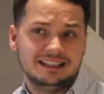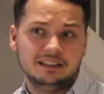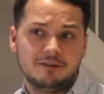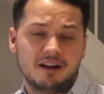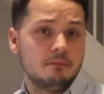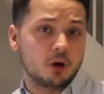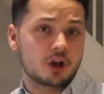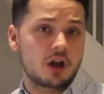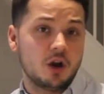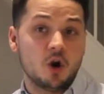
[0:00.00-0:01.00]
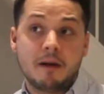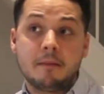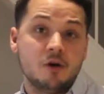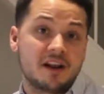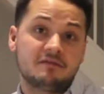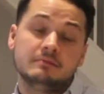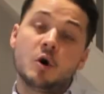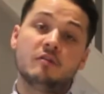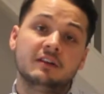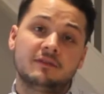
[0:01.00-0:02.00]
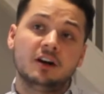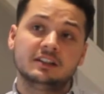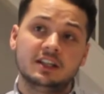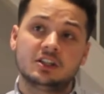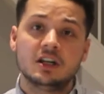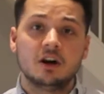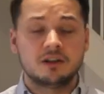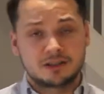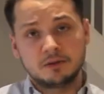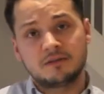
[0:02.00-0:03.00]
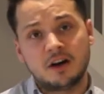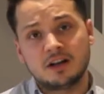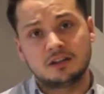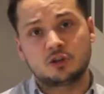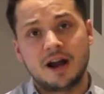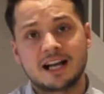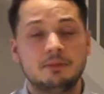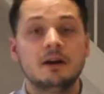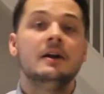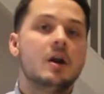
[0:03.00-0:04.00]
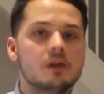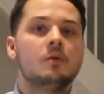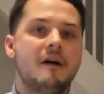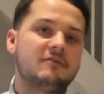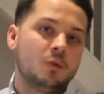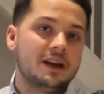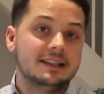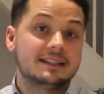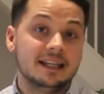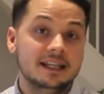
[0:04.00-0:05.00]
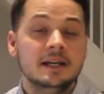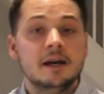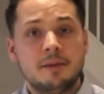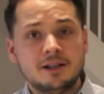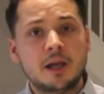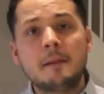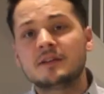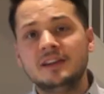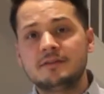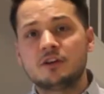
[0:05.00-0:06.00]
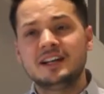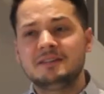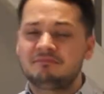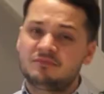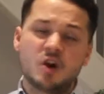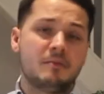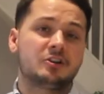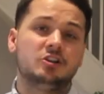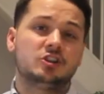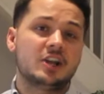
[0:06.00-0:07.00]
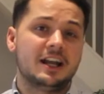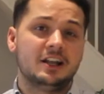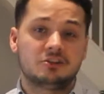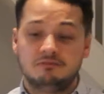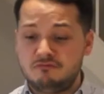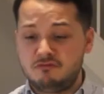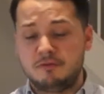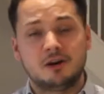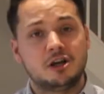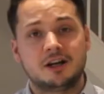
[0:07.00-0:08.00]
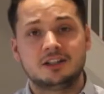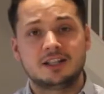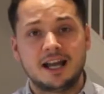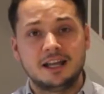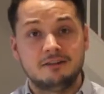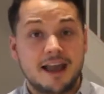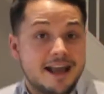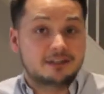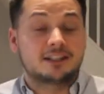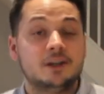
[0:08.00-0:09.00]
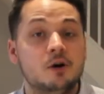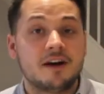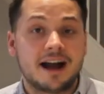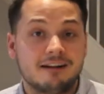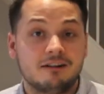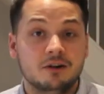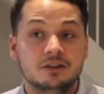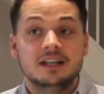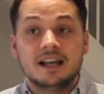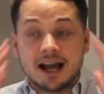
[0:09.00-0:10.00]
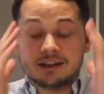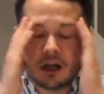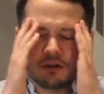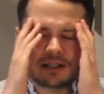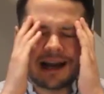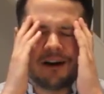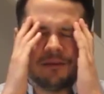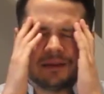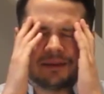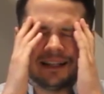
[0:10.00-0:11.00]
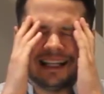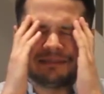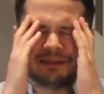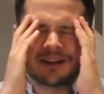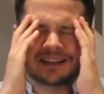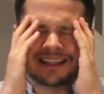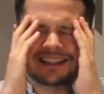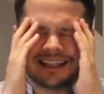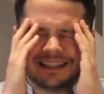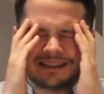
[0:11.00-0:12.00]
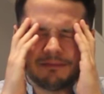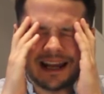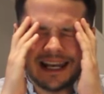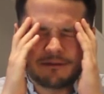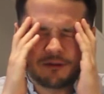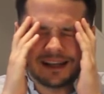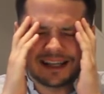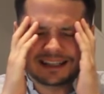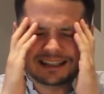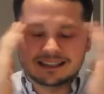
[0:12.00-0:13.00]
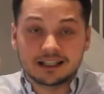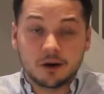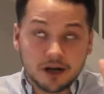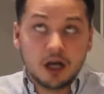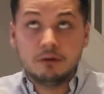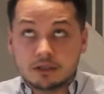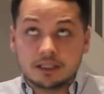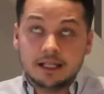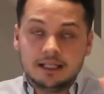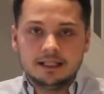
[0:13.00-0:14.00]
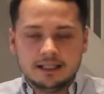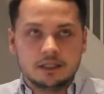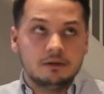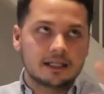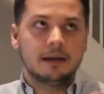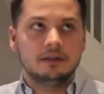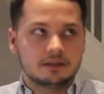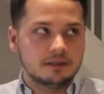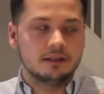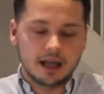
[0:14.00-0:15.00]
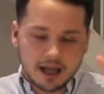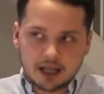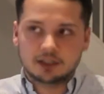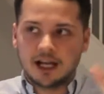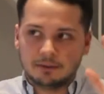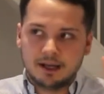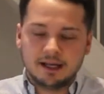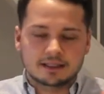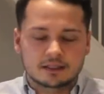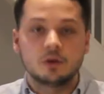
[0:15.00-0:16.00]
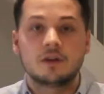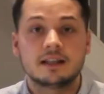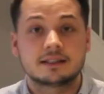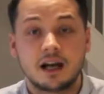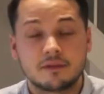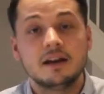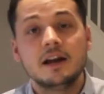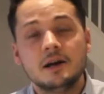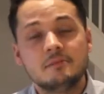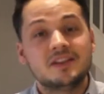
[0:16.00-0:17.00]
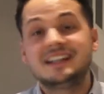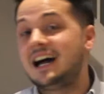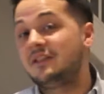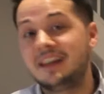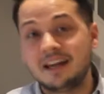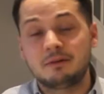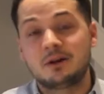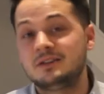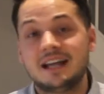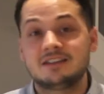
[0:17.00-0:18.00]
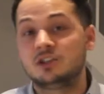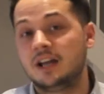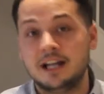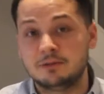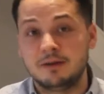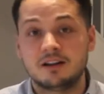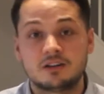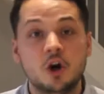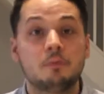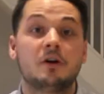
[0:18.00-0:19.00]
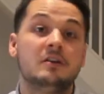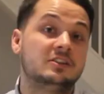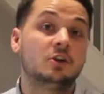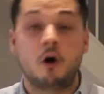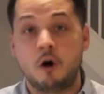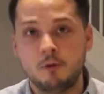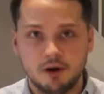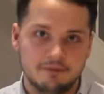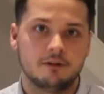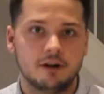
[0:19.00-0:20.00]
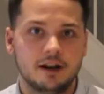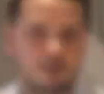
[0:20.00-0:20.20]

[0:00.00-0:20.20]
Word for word: in around Monaco or maybe it'll give them more of an advantage on some of the faster tracks. But We'll have to wait and see. But in terms of livery, not much has changed, not much I can say. It's the silver arrows. And don't shout at me, please, because this is my livery list. So I know how Mercedes, Lewis Hamilton, hashtag blessed, all that stuff. But they're down there because it hasn't changed much, not because it's a horrible livery.